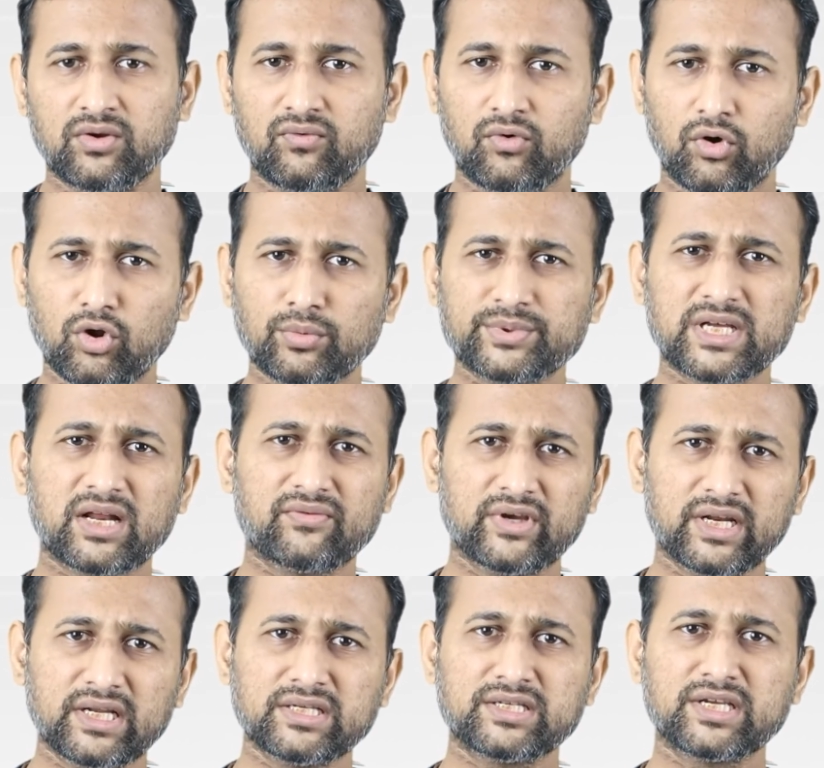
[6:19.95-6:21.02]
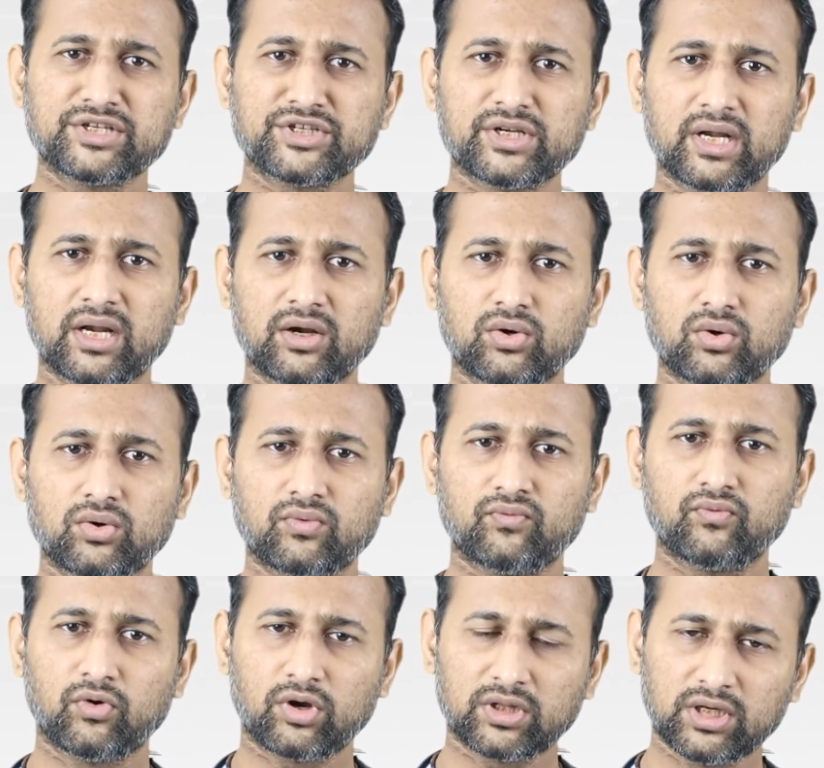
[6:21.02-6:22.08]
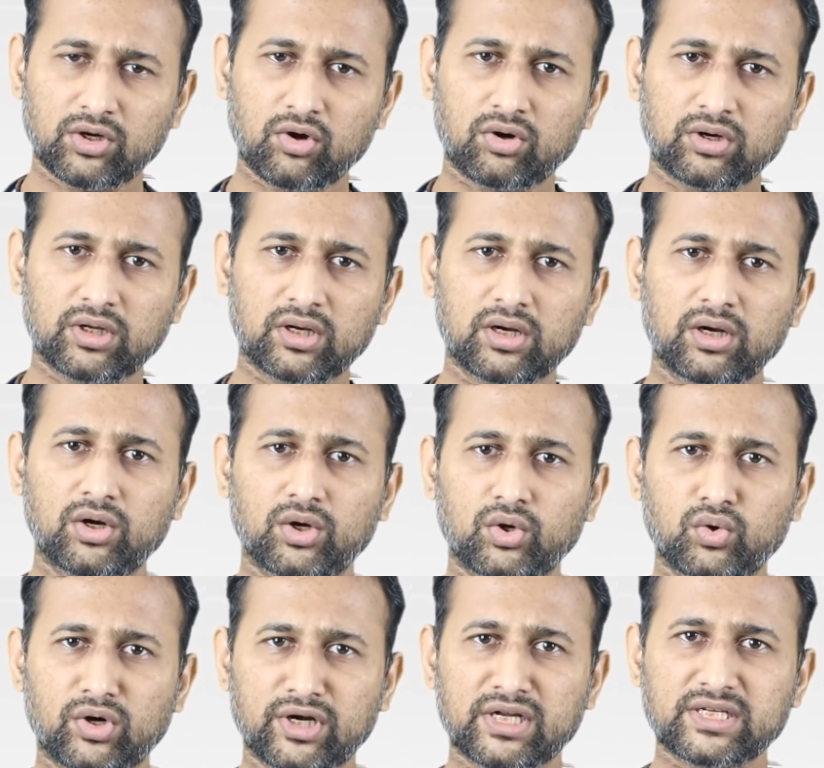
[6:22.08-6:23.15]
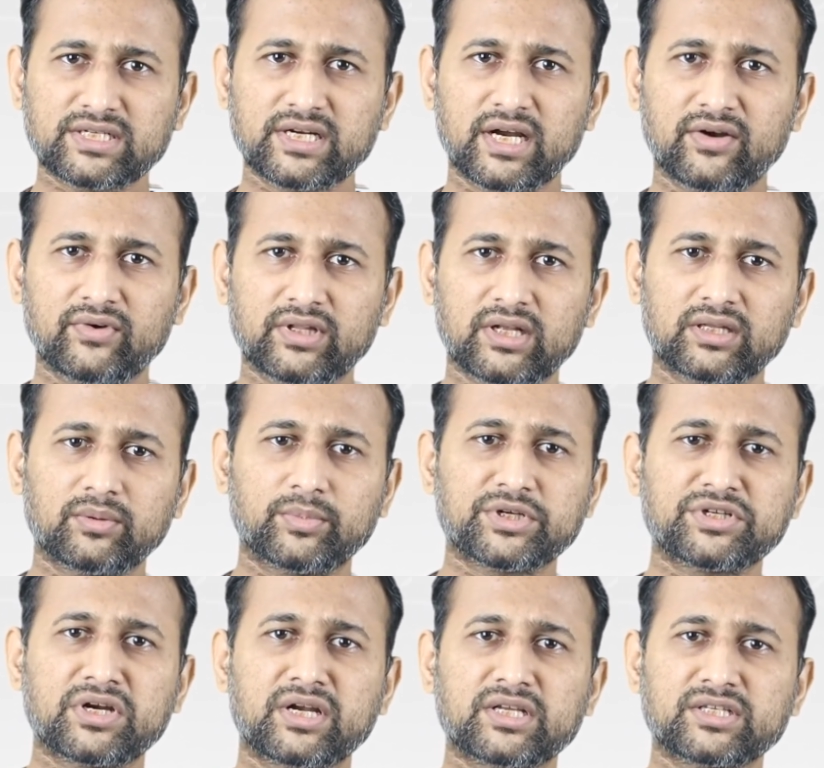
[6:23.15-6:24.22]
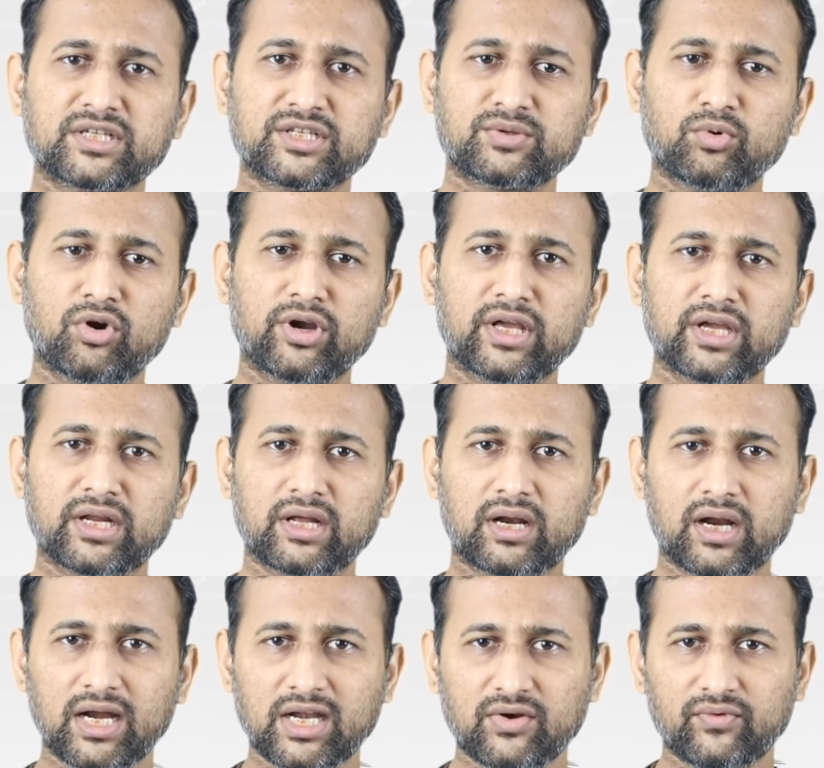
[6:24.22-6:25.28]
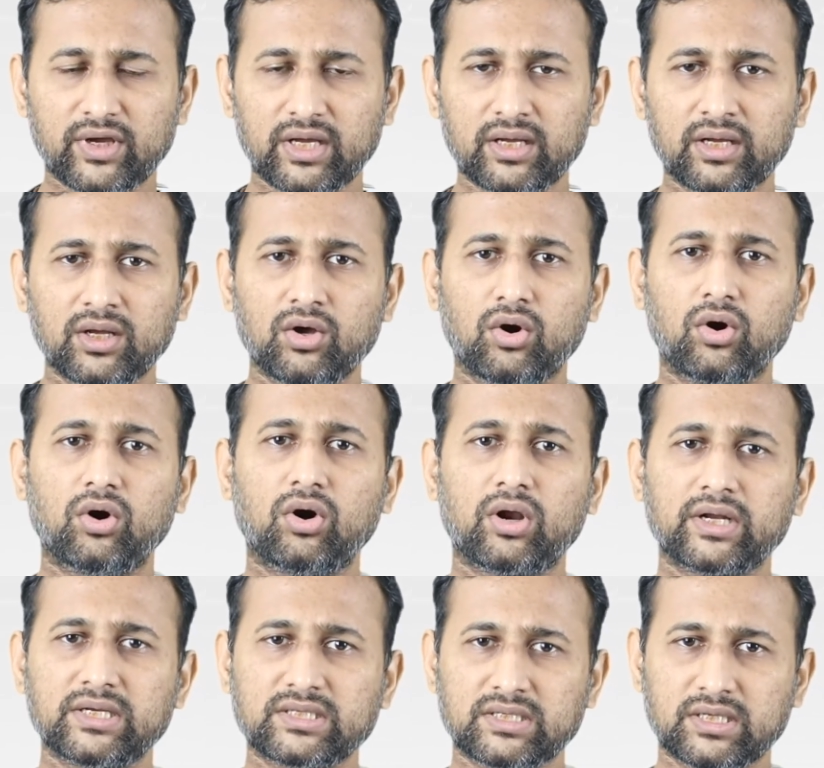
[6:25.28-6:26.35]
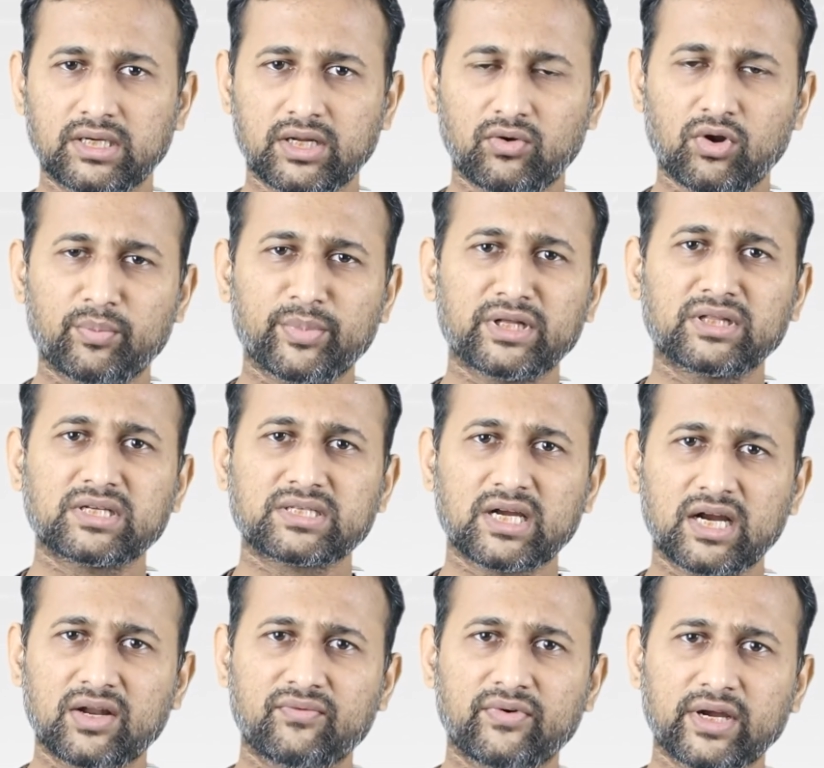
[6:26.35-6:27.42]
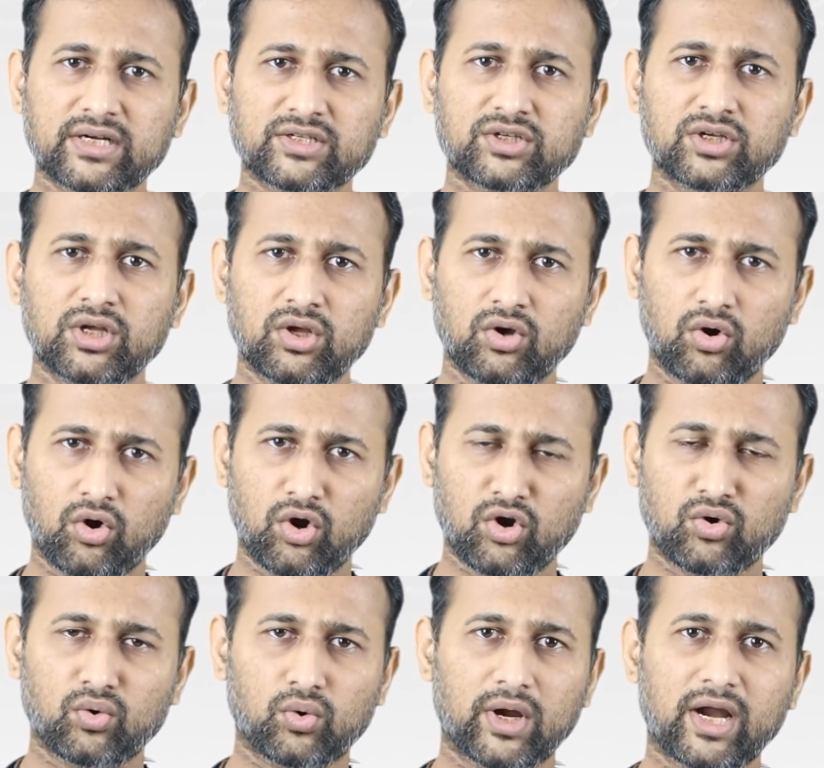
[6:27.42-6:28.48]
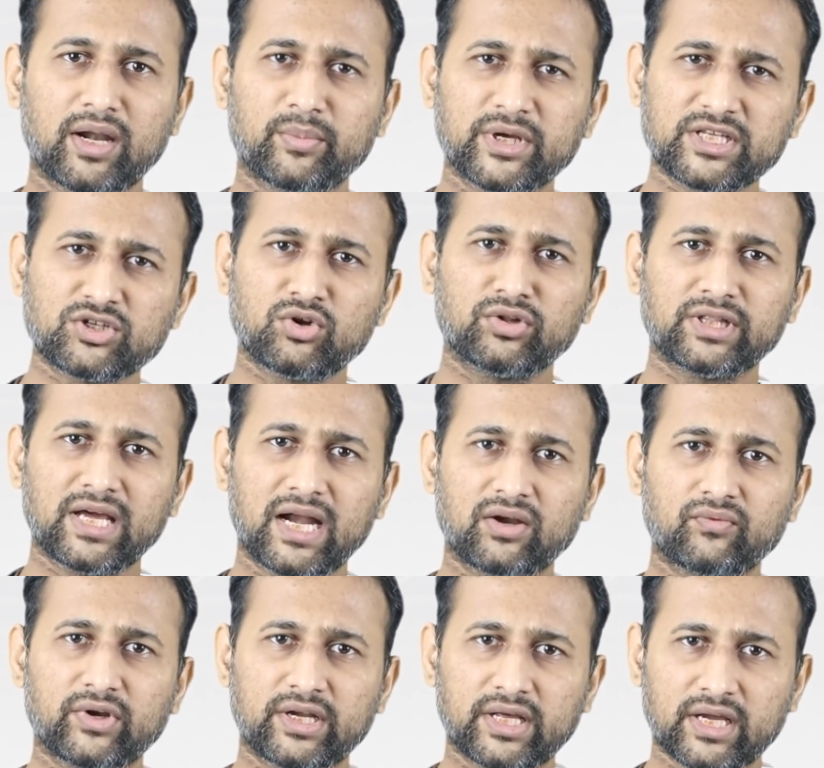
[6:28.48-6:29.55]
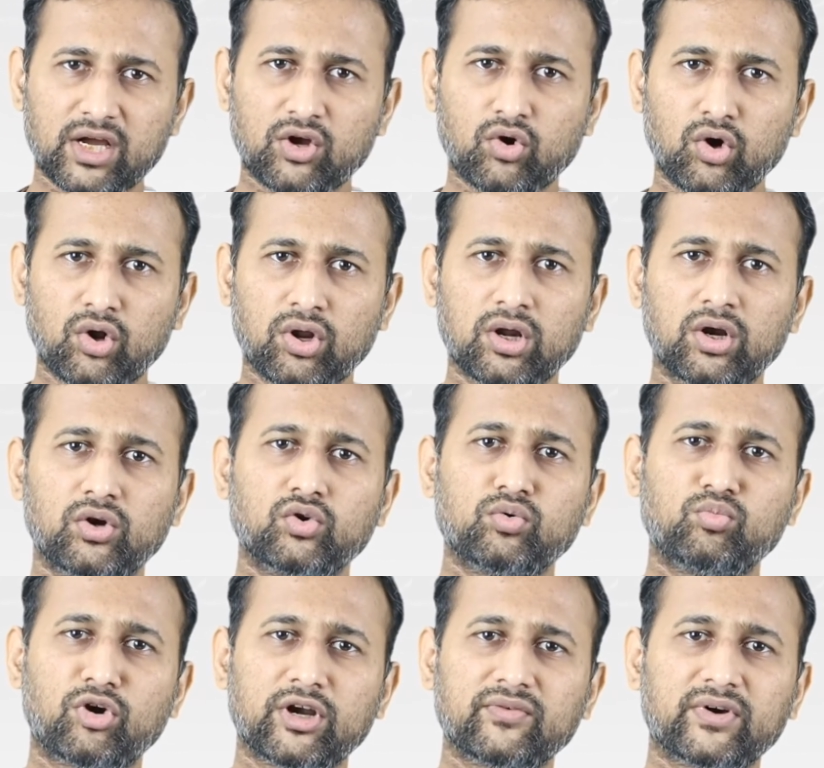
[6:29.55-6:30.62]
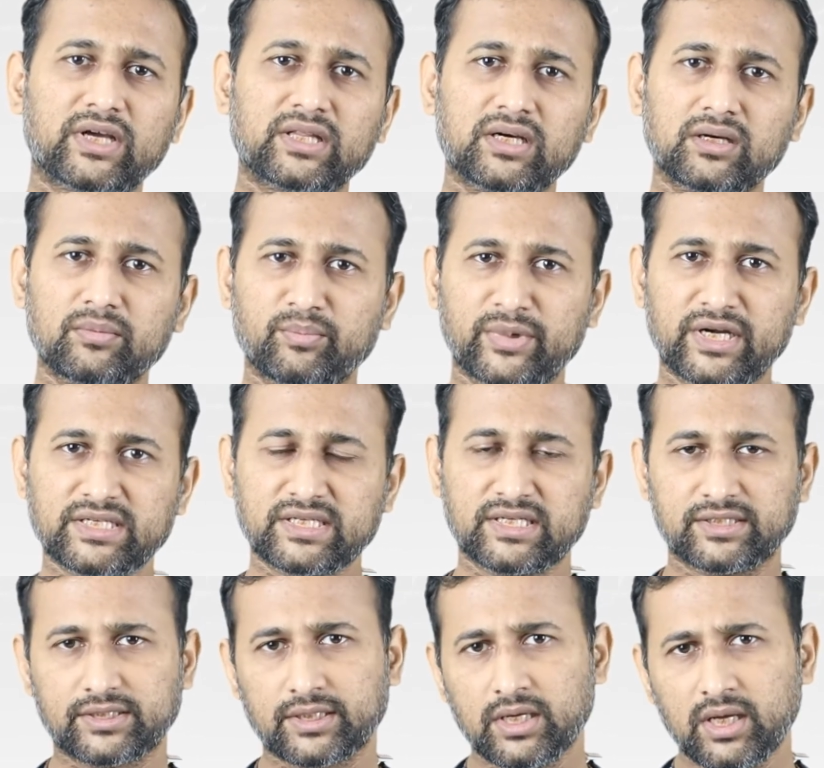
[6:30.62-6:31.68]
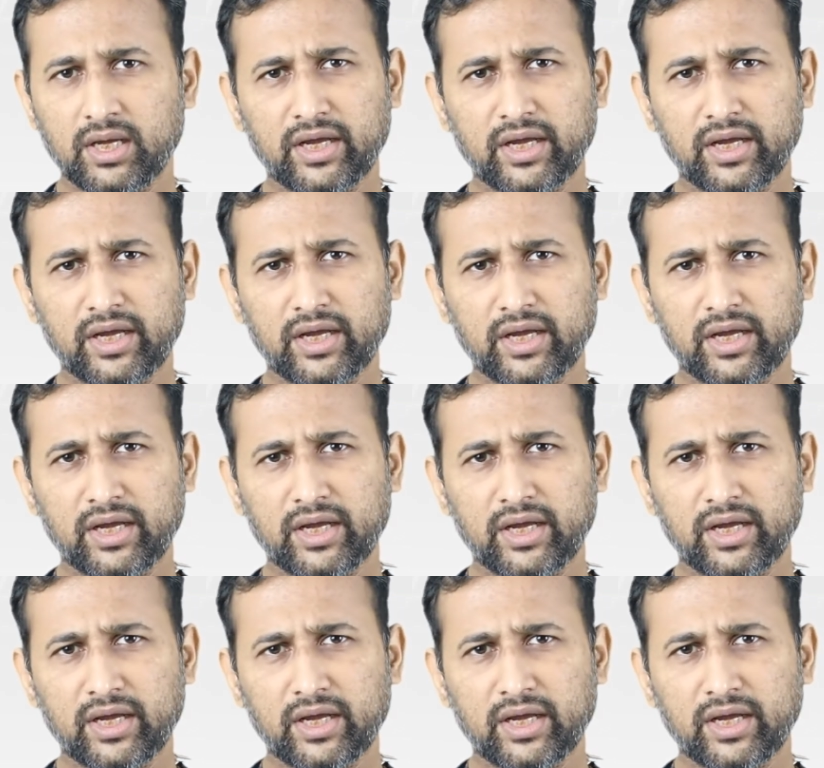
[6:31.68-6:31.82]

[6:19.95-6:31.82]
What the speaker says: Follow-ups are very essential for the doctor to understand whether the patient is responding in a right way or is he developing the side effects or no, and based on that we take a call to modify the medicines.